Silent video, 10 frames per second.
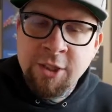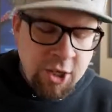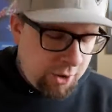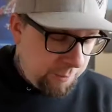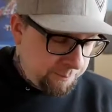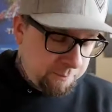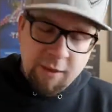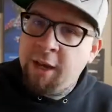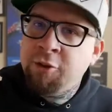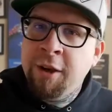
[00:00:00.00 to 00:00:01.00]
So
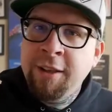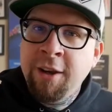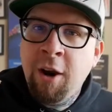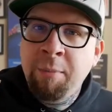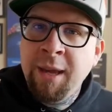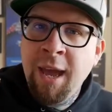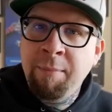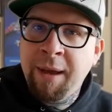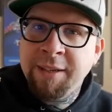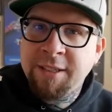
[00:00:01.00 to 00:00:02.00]
I tried the
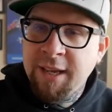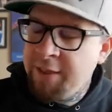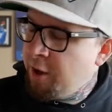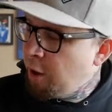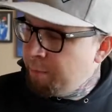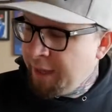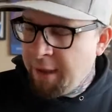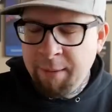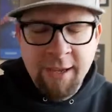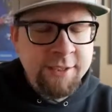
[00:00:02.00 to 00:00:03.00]
RBA Base, and the
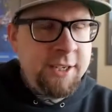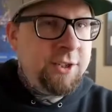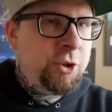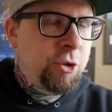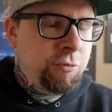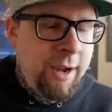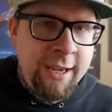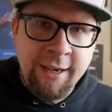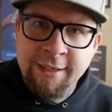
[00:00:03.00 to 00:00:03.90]
RBA Base is great.